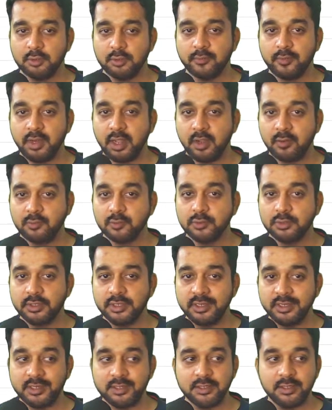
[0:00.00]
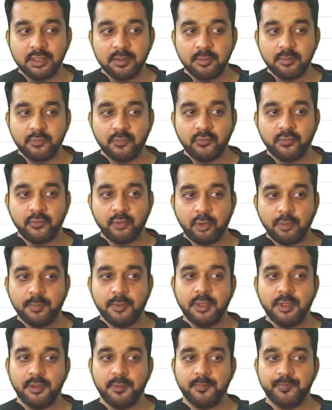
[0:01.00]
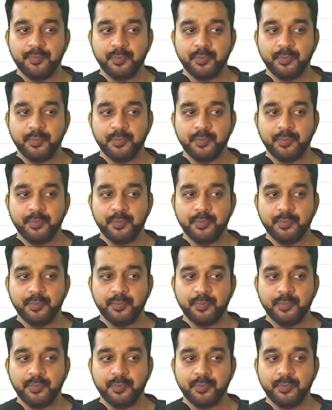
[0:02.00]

we'll have to delete them from here.